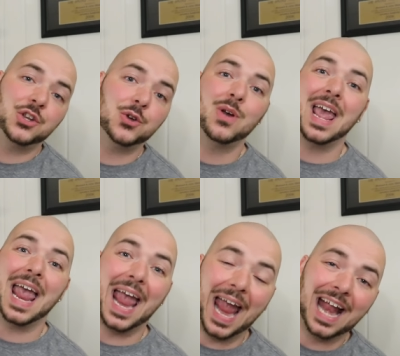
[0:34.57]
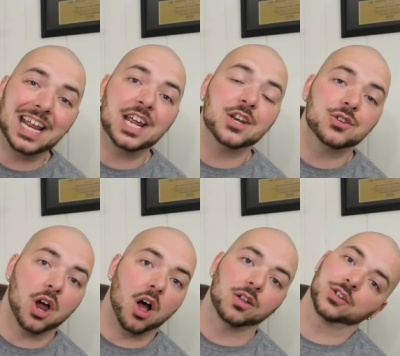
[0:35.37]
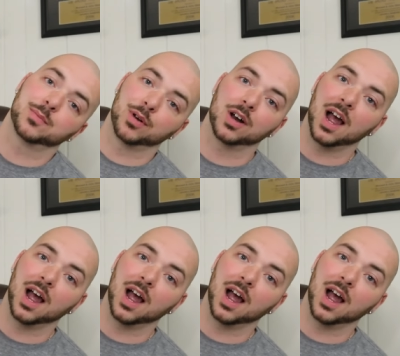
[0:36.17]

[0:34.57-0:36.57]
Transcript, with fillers: to eighty dollars per